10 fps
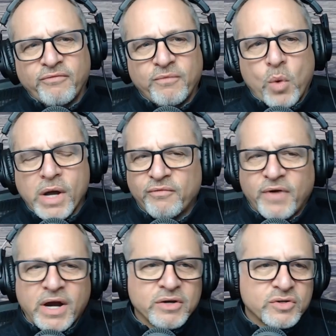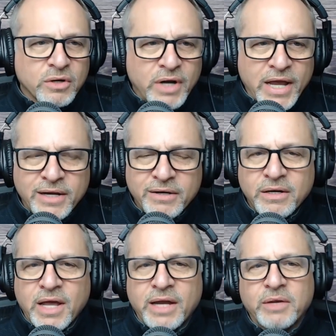wildfires are 80
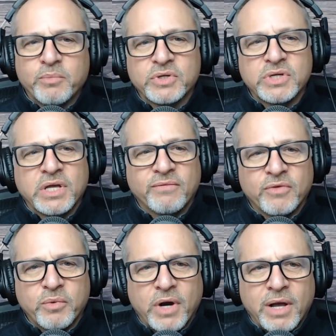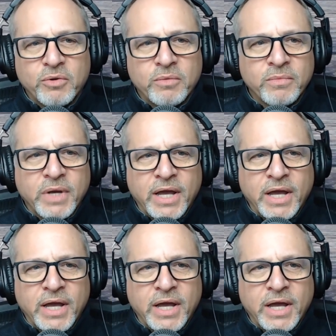to 90% of the problem,